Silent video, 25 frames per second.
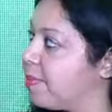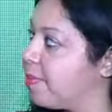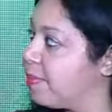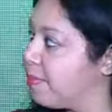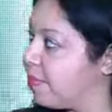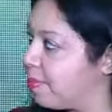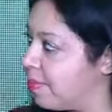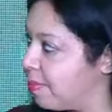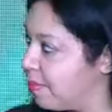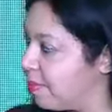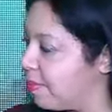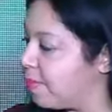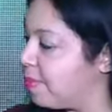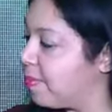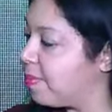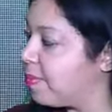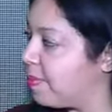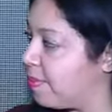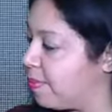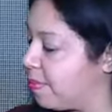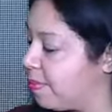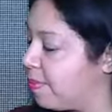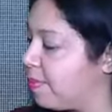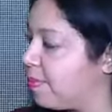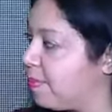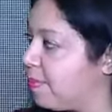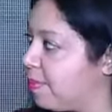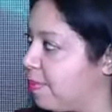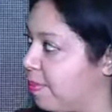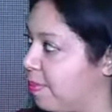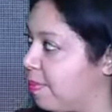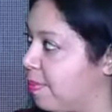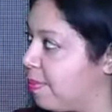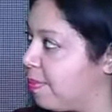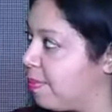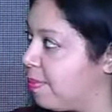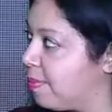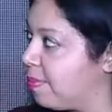
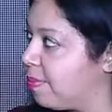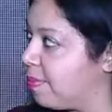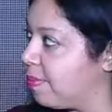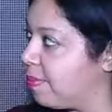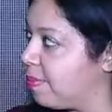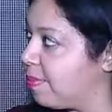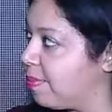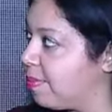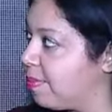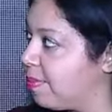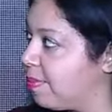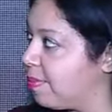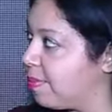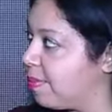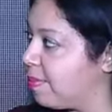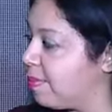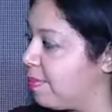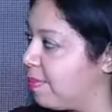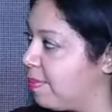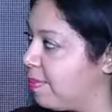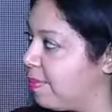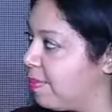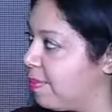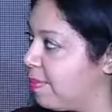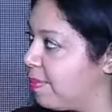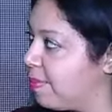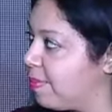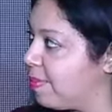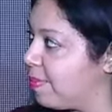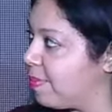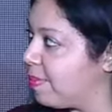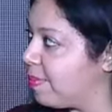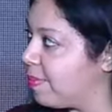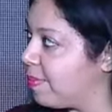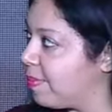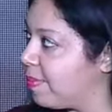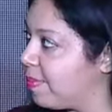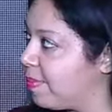
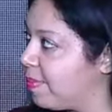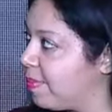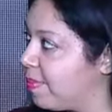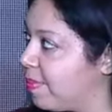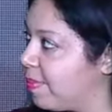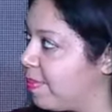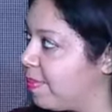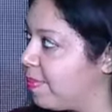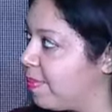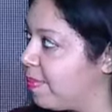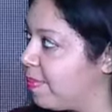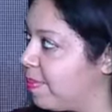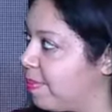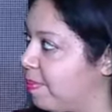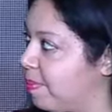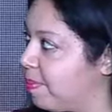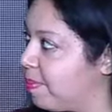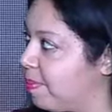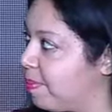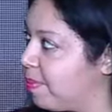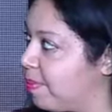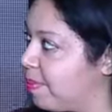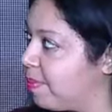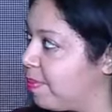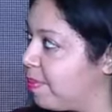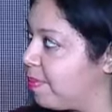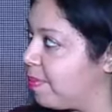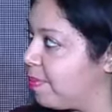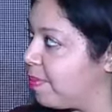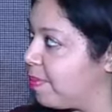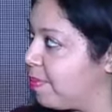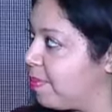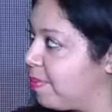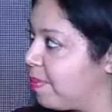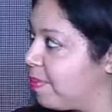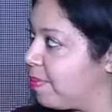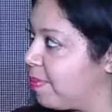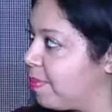
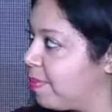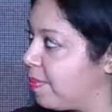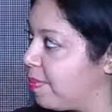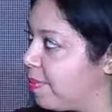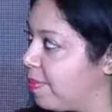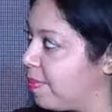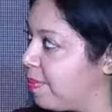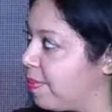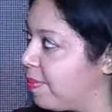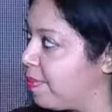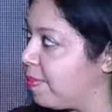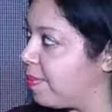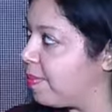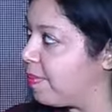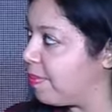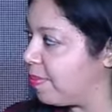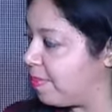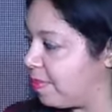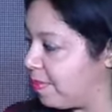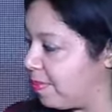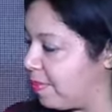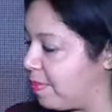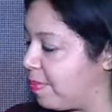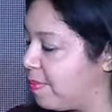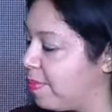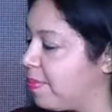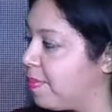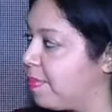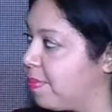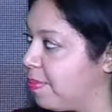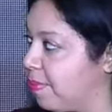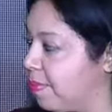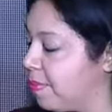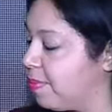The person shown says nothing.